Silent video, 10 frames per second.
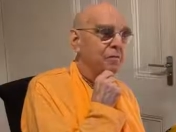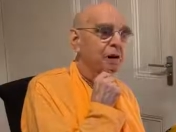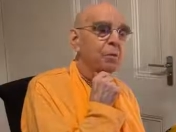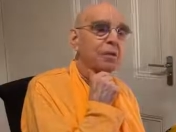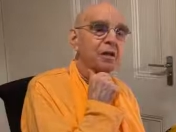
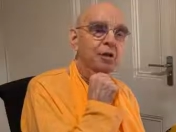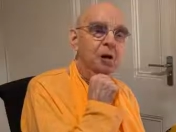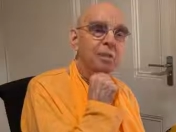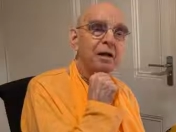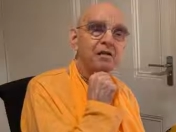following the
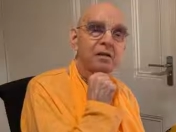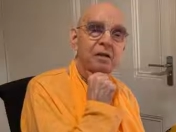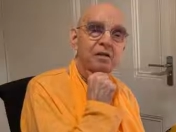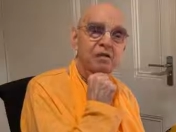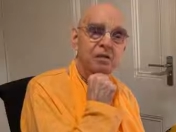
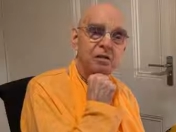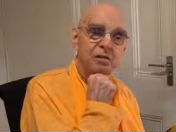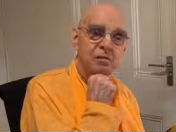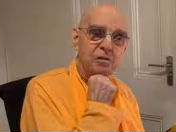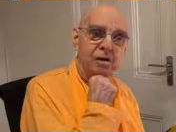Garbhadhana
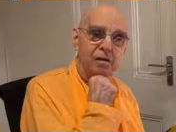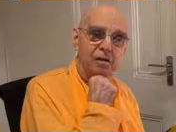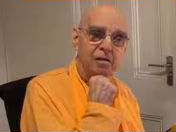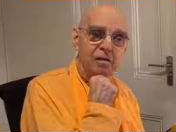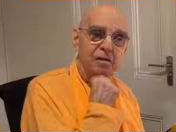
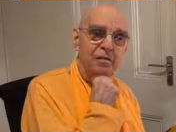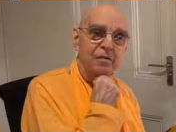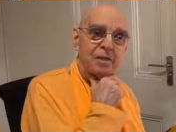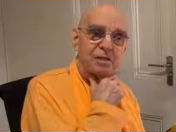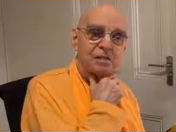Sanskara,
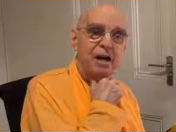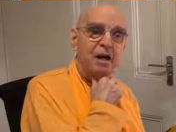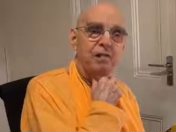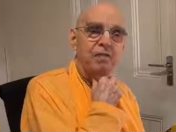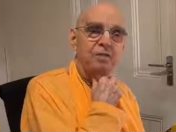a
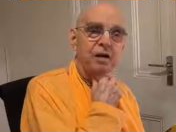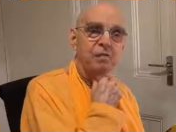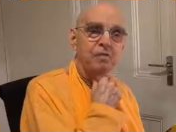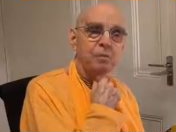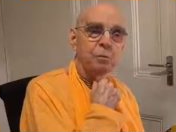
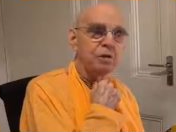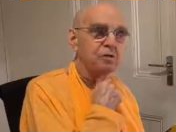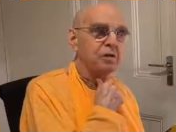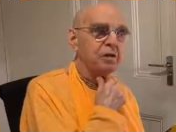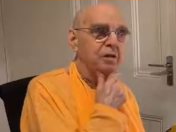sacrifice in
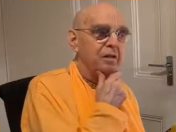which